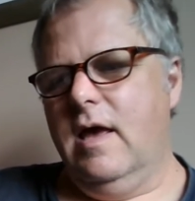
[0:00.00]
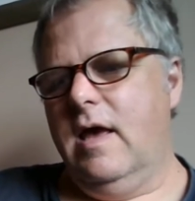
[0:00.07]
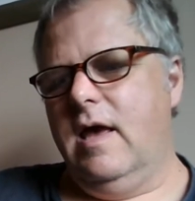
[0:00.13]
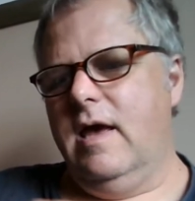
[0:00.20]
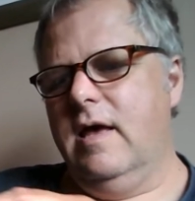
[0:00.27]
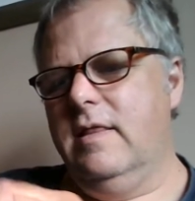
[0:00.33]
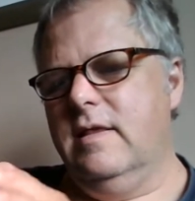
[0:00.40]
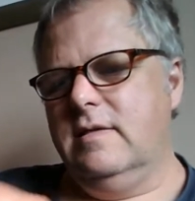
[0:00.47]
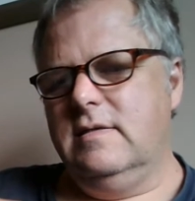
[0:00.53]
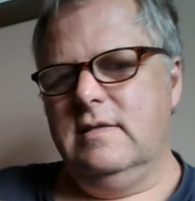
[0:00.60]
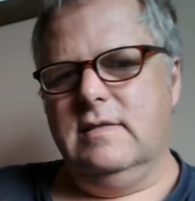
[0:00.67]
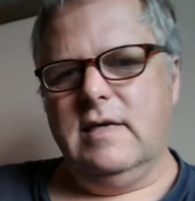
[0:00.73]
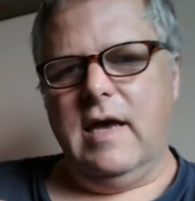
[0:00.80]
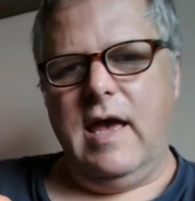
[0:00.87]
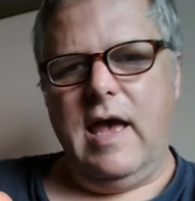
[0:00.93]
And this
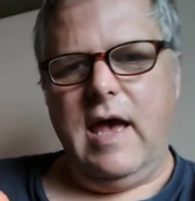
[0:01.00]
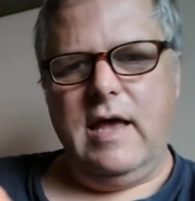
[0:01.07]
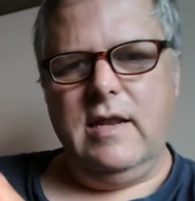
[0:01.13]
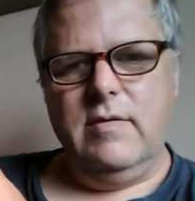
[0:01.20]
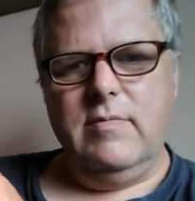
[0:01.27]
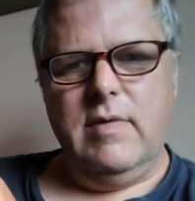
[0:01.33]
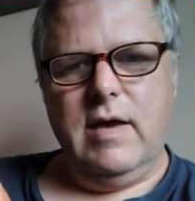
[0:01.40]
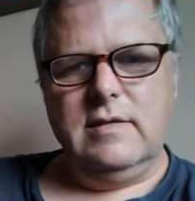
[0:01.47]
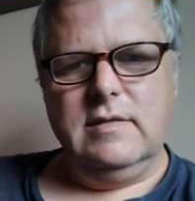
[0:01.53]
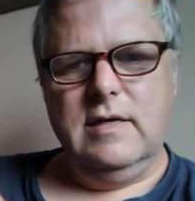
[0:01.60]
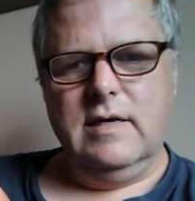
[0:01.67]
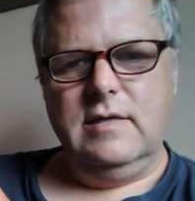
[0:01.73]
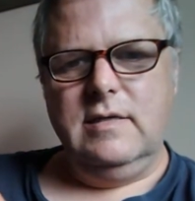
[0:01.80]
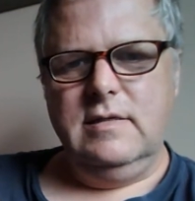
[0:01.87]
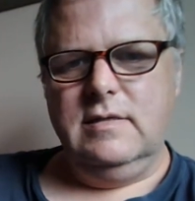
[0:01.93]
is a Hanimex,
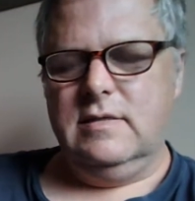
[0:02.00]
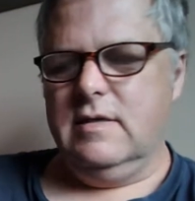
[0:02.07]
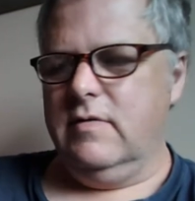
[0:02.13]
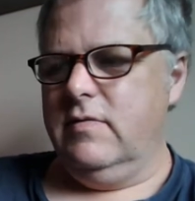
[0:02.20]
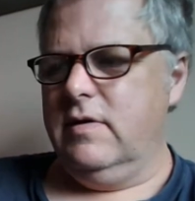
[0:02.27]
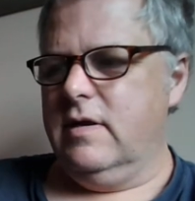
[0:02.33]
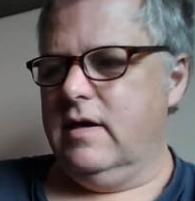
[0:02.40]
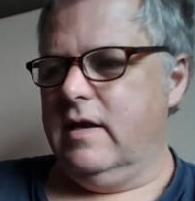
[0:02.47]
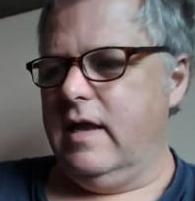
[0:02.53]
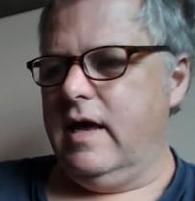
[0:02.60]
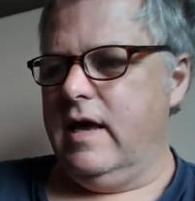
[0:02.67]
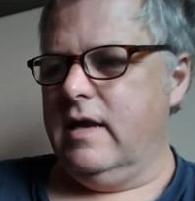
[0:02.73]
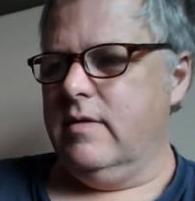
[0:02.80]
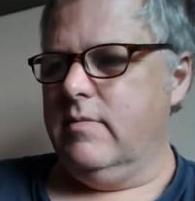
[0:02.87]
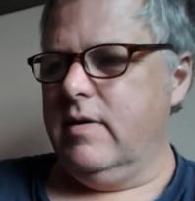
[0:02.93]
1979
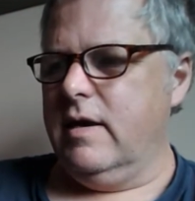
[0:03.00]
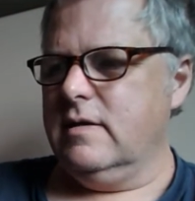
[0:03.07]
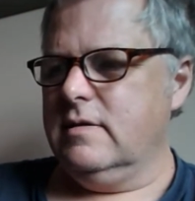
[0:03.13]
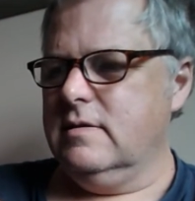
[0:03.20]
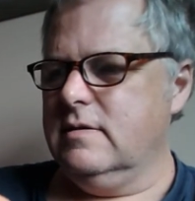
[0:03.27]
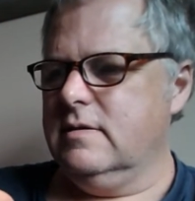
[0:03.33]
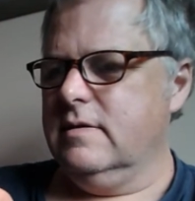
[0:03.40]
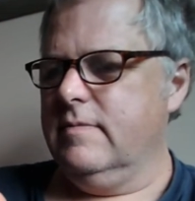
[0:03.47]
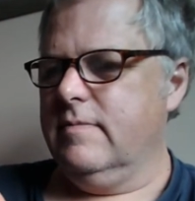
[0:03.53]
Hanimex.